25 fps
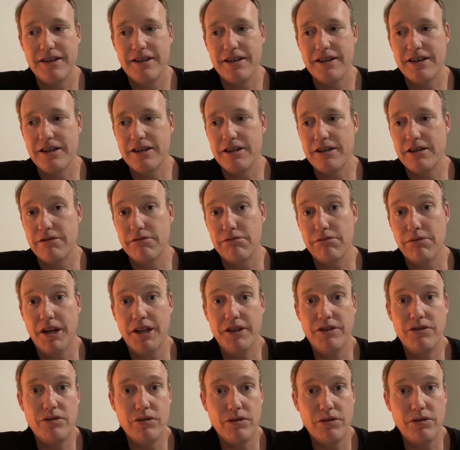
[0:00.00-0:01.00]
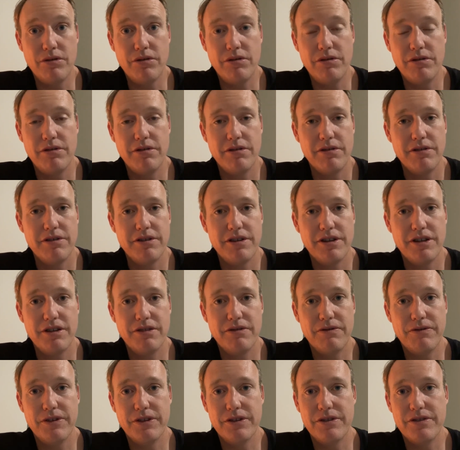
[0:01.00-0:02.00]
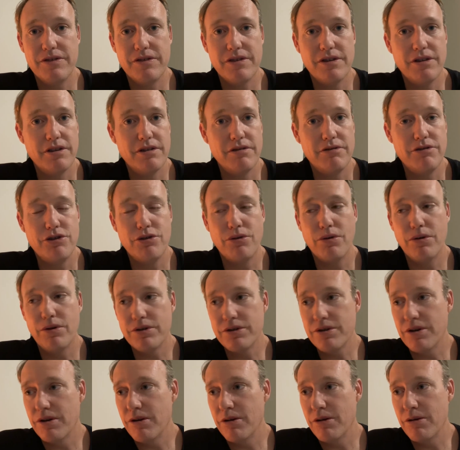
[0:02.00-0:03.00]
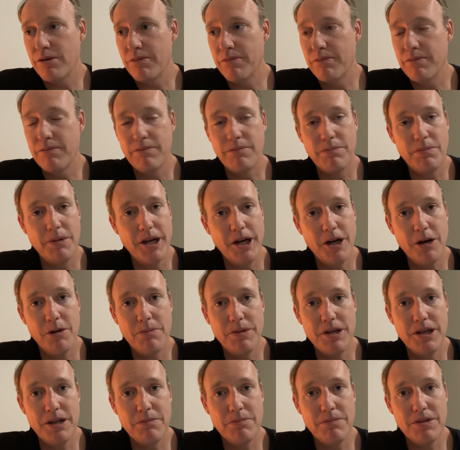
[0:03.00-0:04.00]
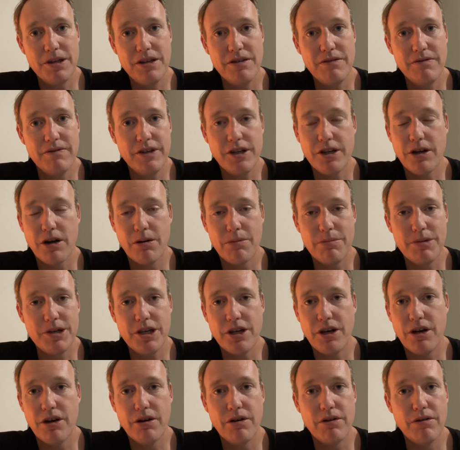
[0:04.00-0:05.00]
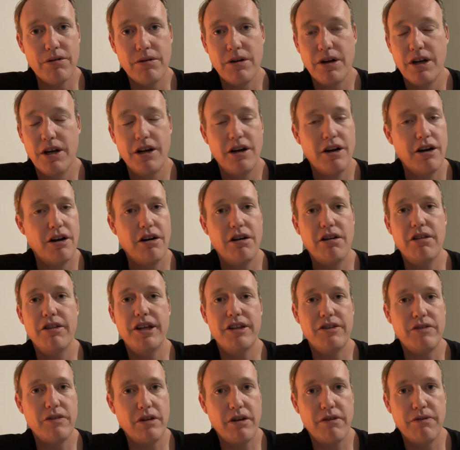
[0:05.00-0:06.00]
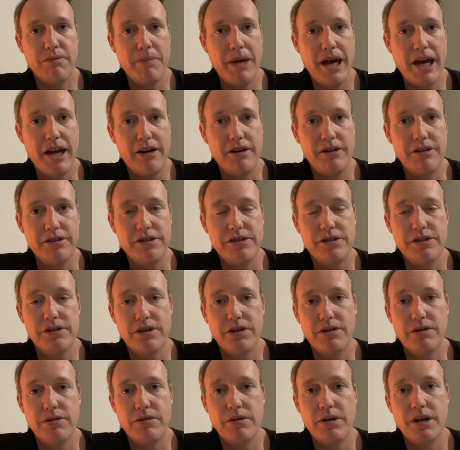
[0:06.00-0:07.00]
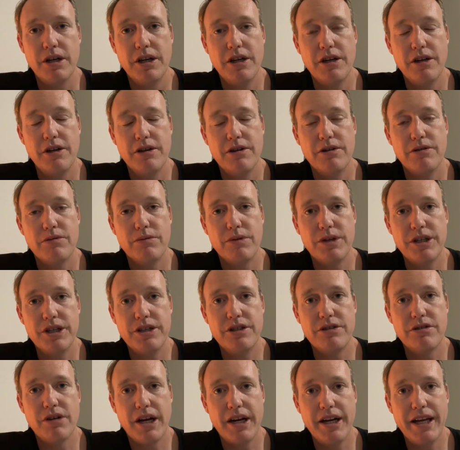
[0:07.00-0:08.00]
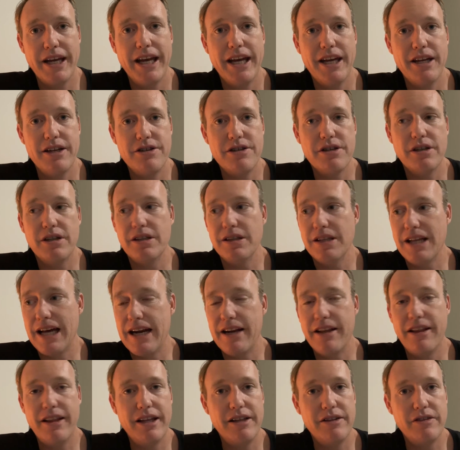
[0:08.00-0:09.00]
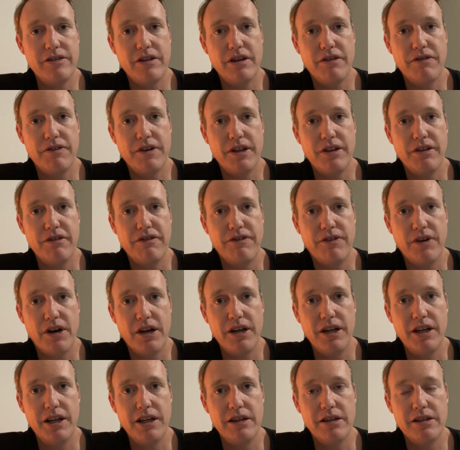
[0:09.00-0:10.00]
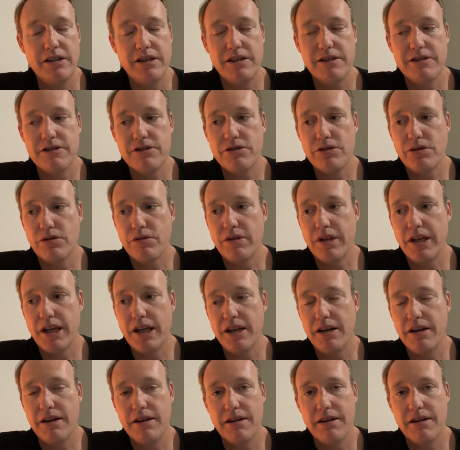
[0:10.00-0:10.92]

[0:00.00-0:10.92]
rental, if it's a short-term Airbnb, VRBO, all that stuff matters. So we try to hedge a lot of that stuff on the front end so that